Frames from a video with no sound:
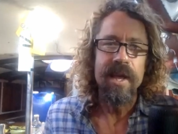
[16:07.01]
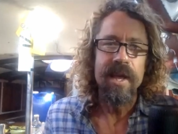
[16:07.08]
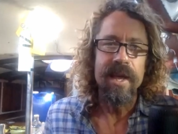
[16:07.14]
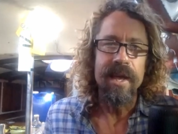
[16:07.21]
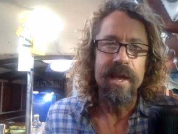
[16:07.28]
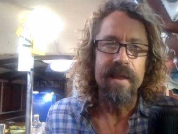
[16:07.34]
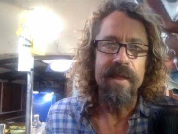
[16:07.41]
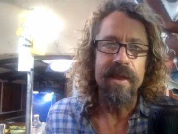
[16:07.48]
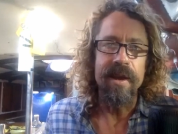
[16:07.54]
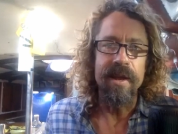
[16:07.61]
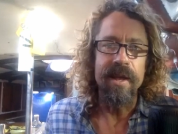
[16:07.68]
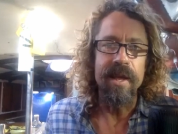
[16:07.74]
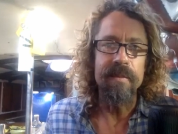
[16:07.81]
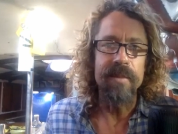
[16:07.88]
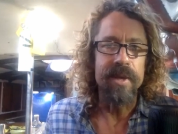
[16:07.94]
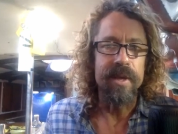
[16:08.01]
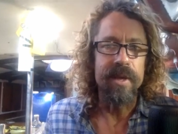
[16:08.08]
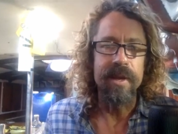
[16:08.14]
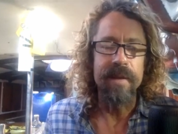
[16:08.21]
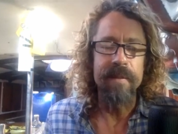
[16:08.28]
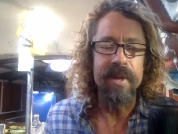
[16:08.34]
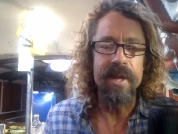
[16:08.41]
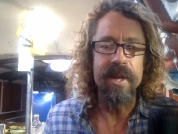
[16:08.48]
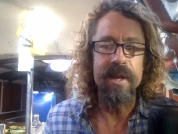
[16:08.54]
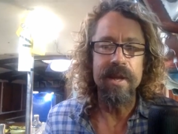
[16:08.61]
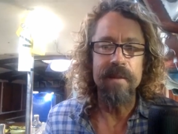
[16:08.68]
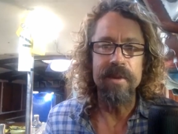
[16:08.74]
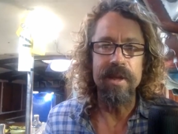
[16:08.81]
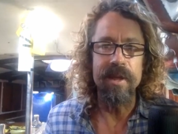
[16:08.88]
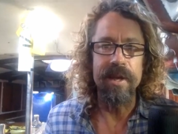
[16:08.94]
And then it hit me. I mean, it
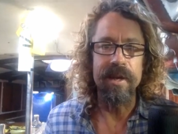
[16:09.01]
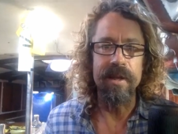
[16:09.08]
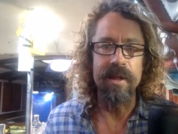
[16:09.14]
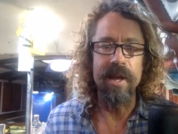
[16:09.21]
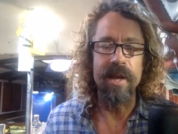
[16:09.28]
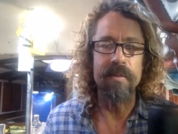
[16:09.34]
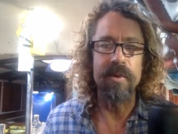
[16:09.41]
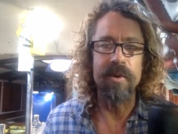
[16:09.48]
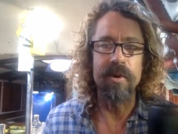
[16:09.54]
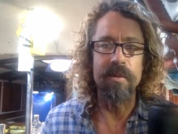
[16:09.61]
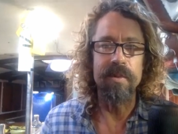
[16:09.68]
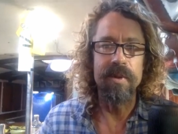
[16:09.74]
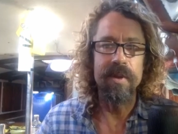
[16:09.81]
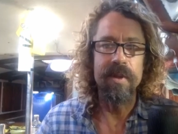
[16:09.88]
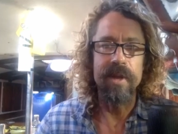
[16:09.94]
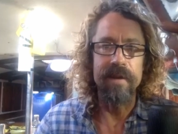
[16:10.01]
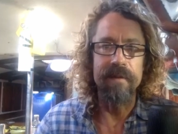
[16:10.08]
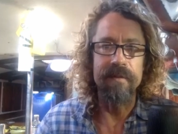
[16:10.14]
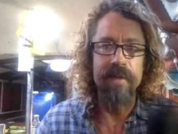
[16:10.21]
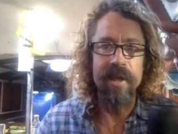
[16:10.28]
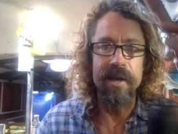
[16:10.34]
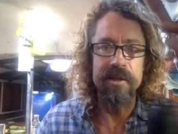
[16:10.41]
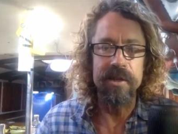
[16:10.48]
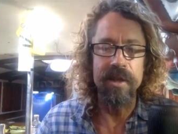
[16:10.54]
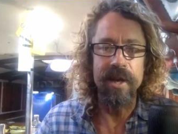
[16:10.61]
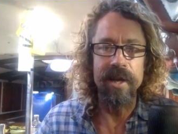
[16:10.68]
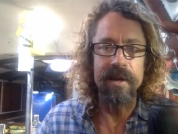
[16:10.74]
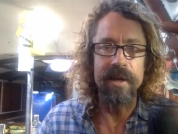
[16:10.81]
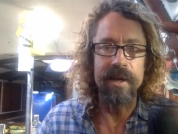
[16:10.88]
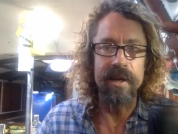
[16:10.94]
hit me like a light bulb, like a flash of
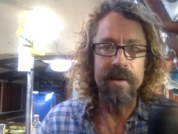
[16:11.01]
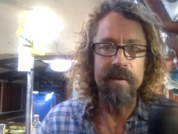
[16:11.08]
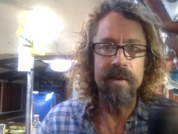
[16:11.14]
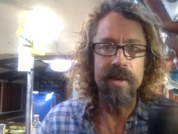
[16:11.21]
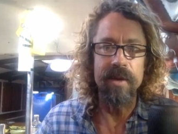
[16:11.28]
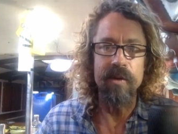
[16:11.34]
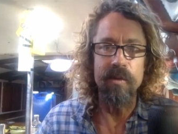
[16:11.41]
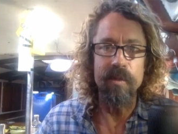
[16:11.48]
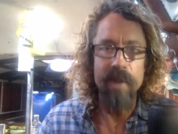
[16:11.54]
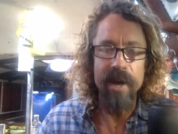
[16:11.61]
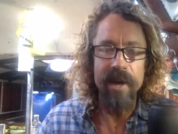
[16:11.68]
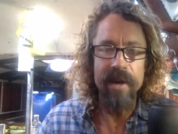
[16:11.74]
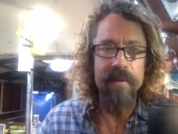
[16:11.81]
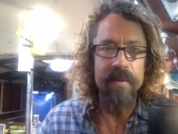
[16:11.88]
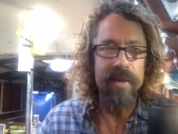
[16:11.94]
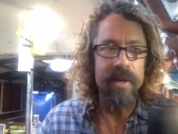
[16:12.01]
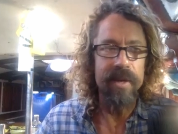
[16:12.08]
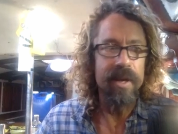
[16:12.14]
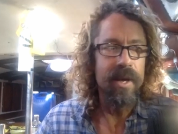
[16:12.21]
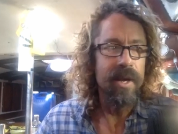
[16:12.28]
lightning. It reminded me